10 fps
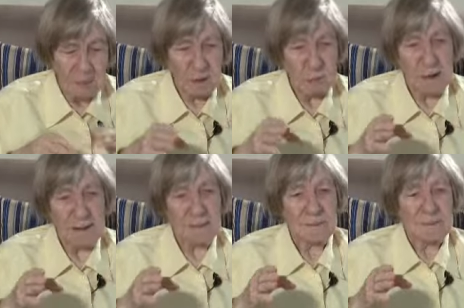But
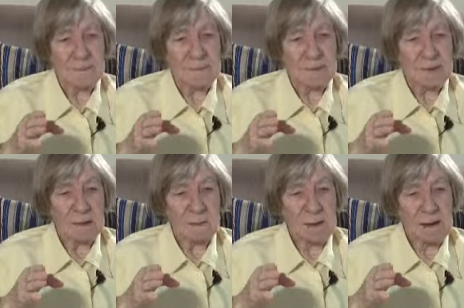when
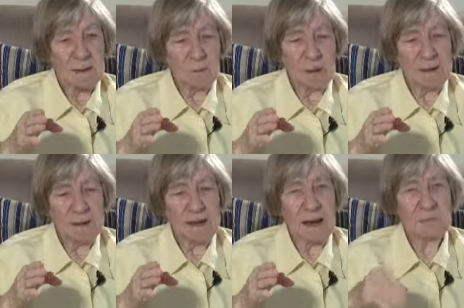
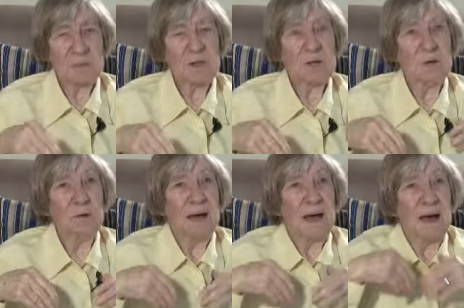it comes
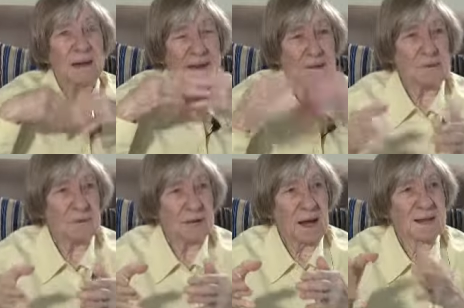to a
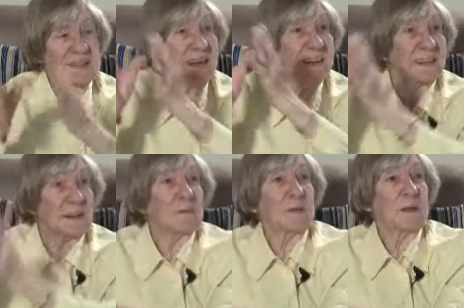gift of tongues, that's
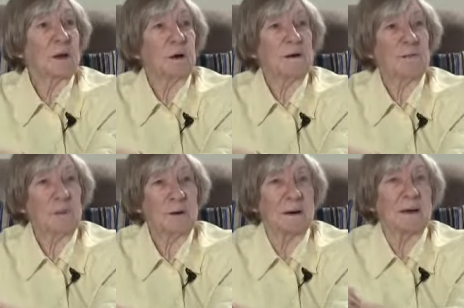the gift of the Holy
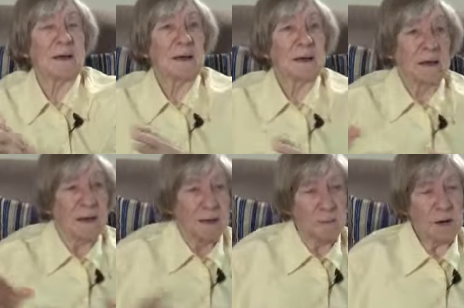Spirit.
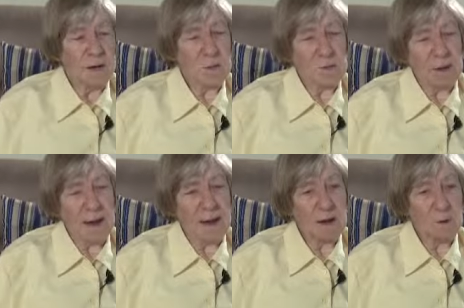When you
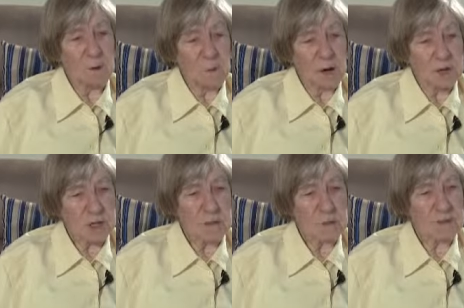pray or
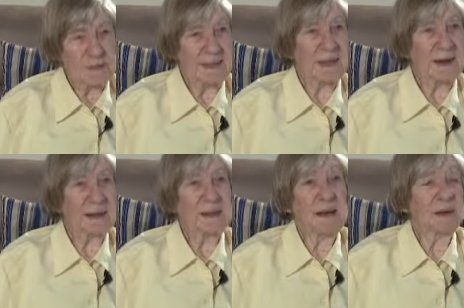worship or sing in
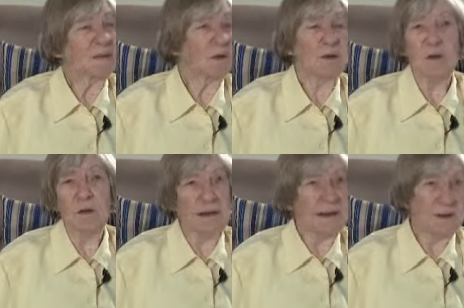other tongues, you can
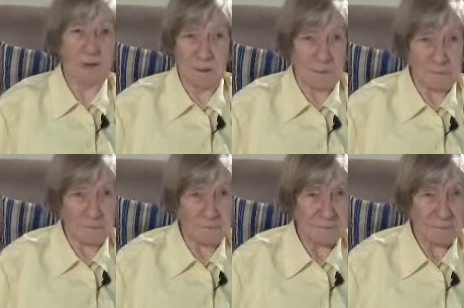do it any time.